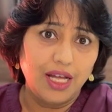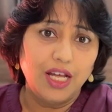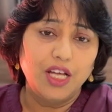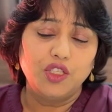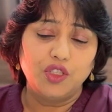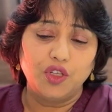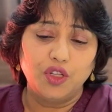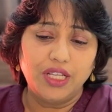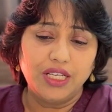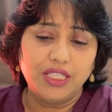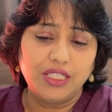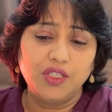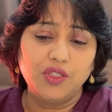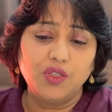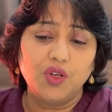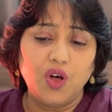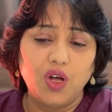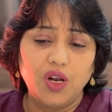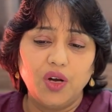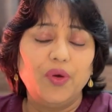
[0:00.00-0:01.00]
So this is
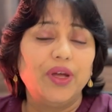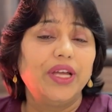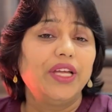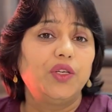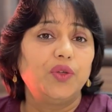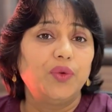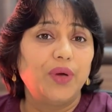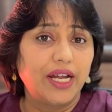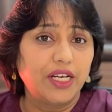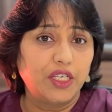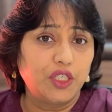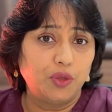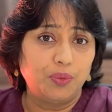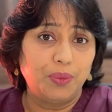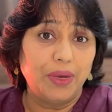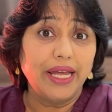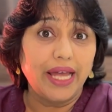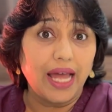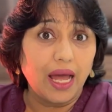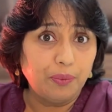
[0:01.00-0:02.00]
all going to add to
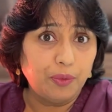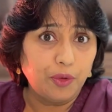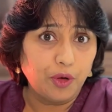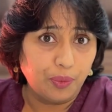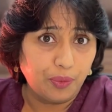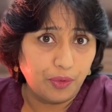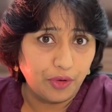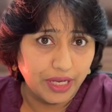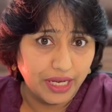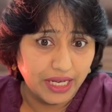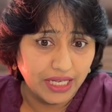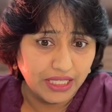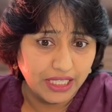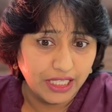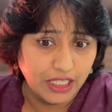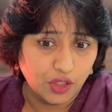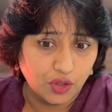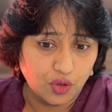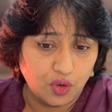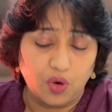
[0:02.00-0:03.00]
my
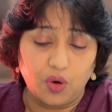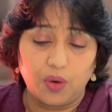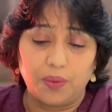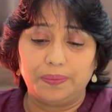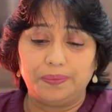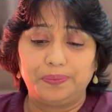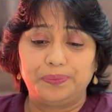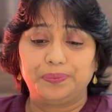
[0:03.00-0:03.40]
appropriacy score.